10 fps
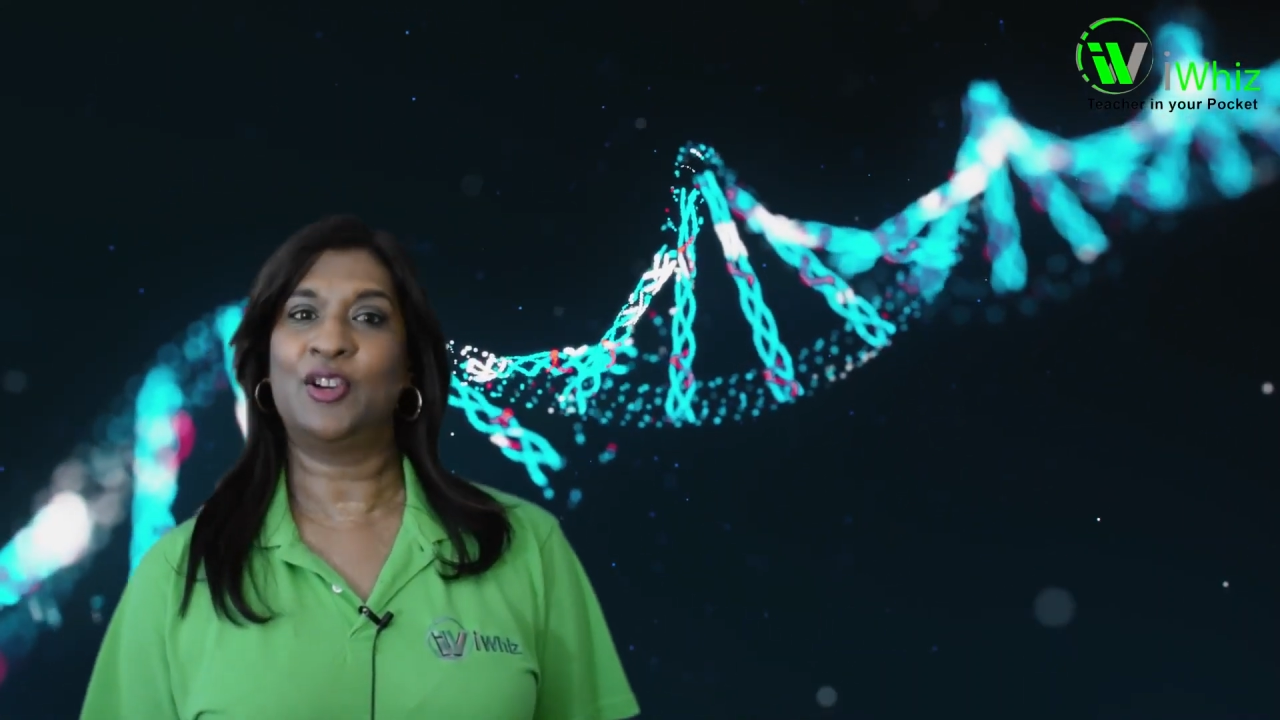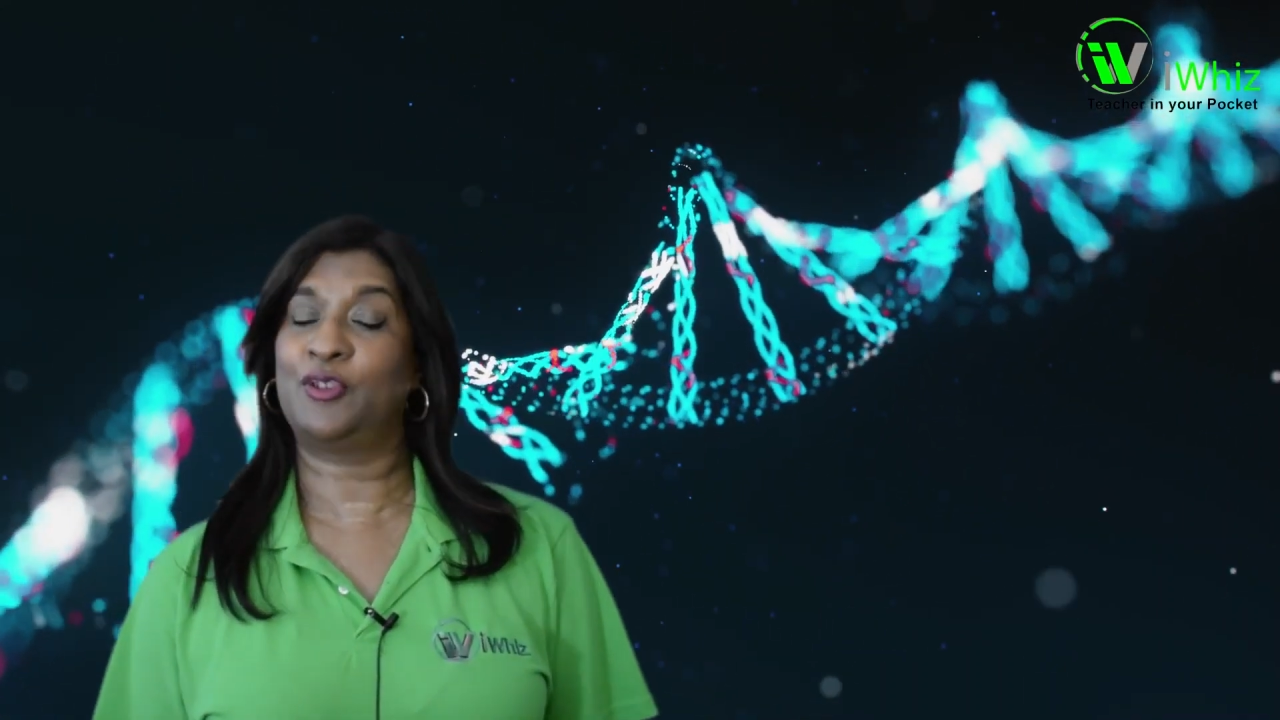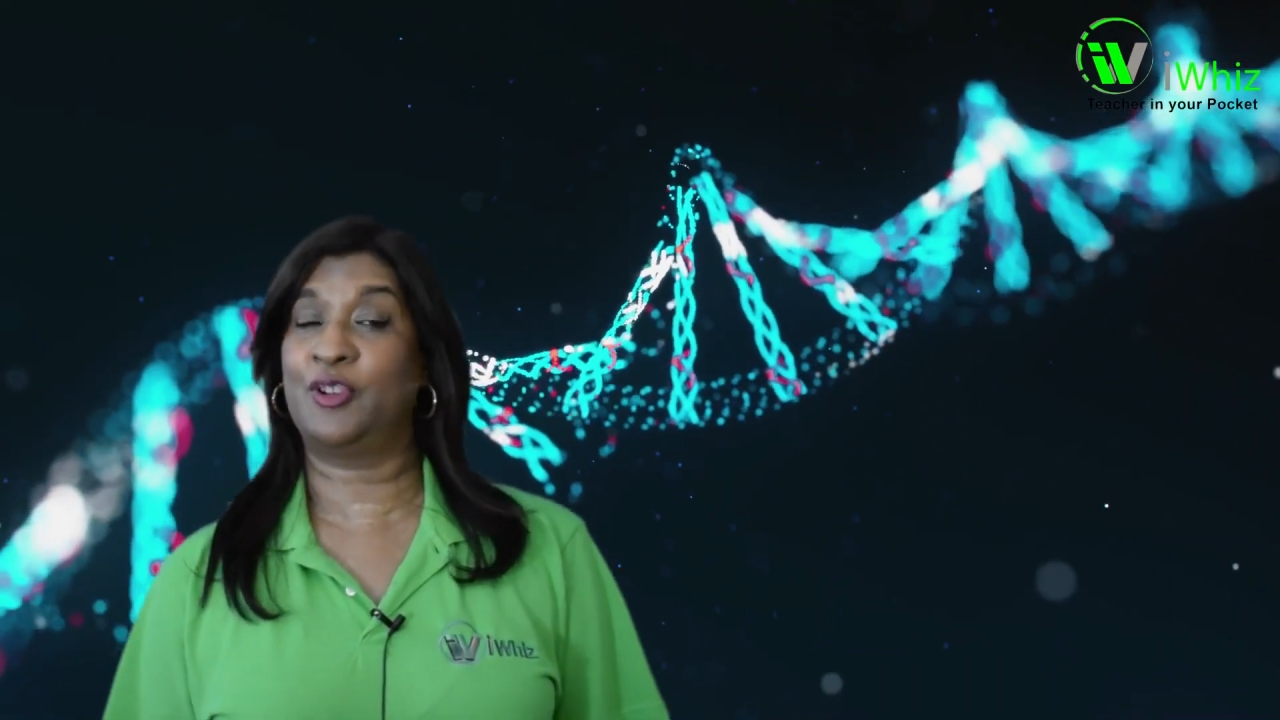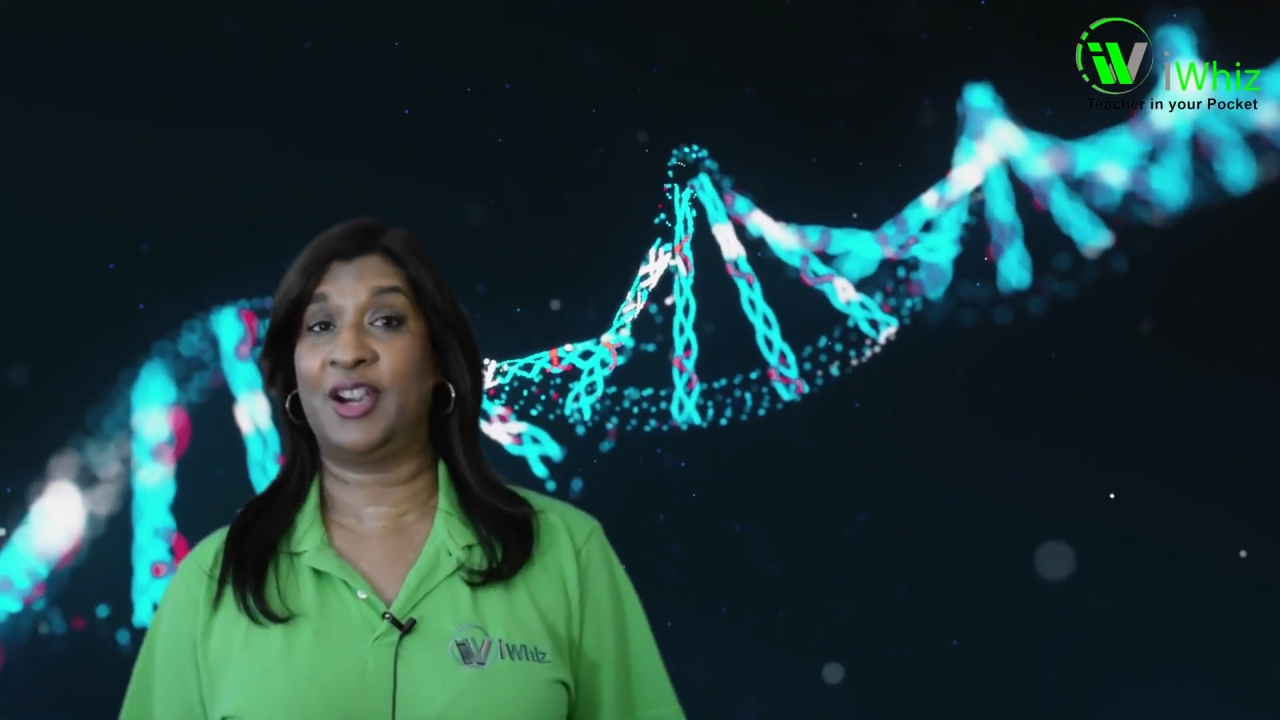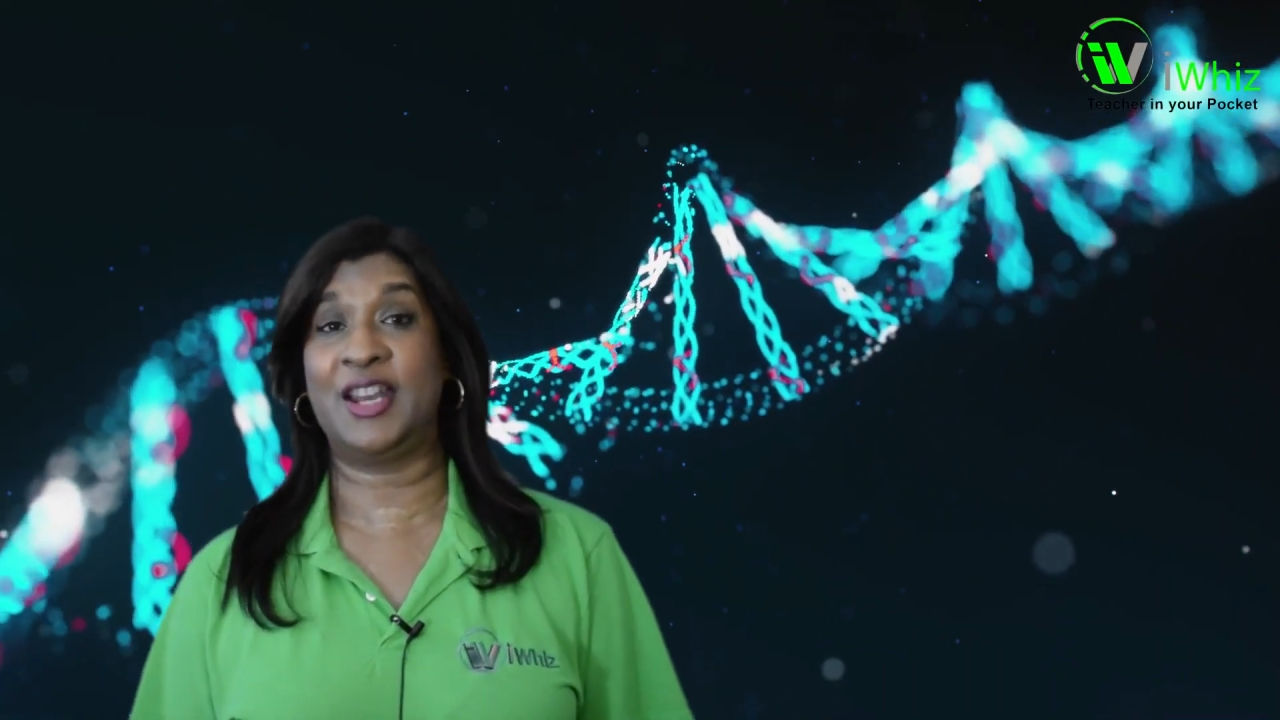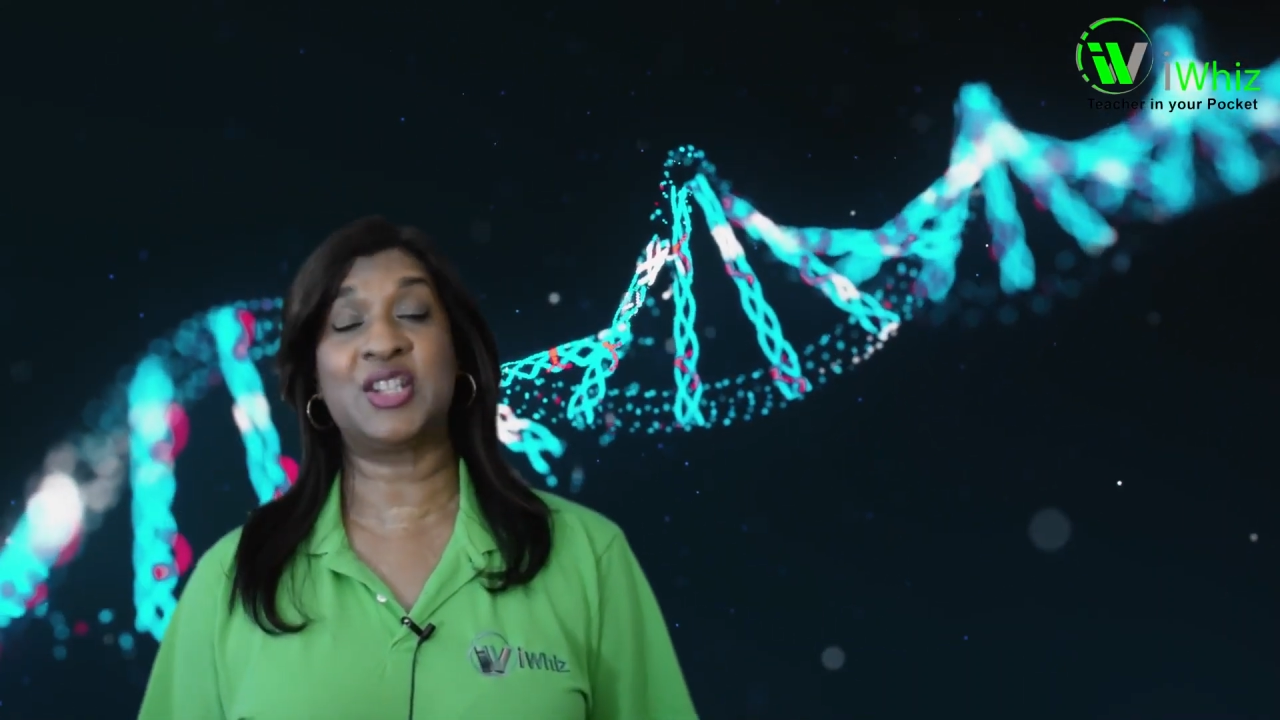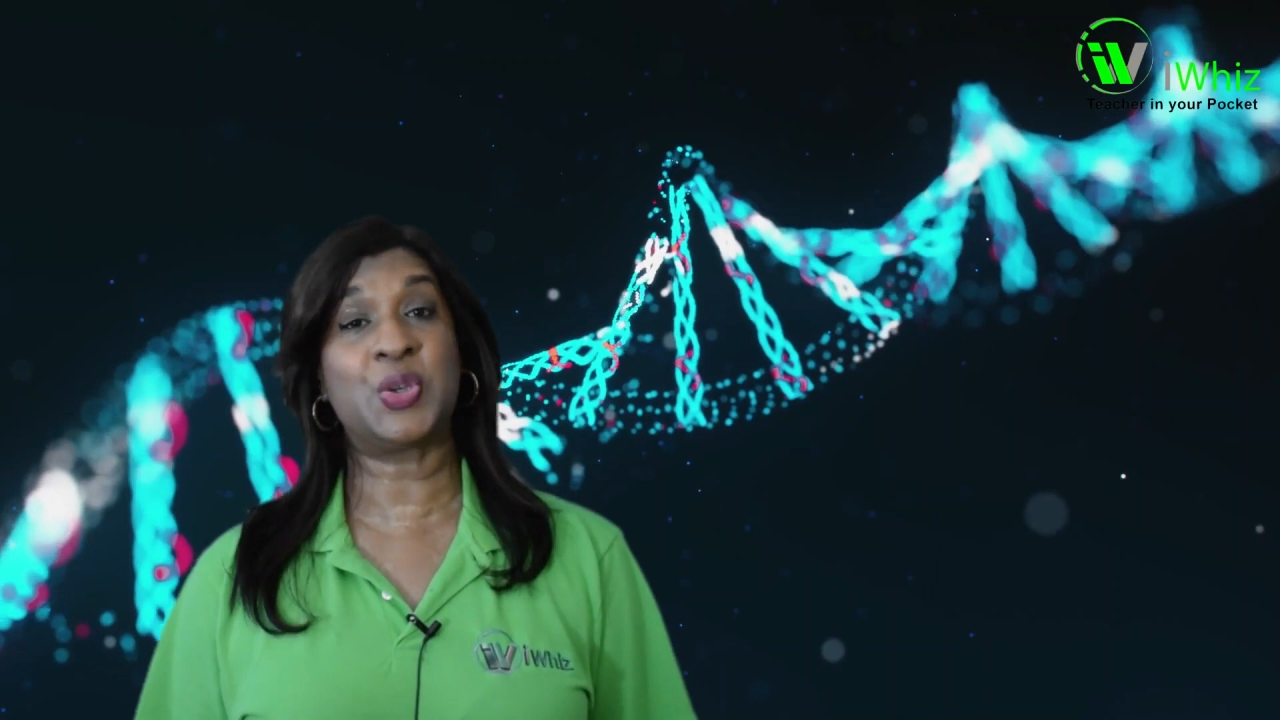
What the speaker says: for grade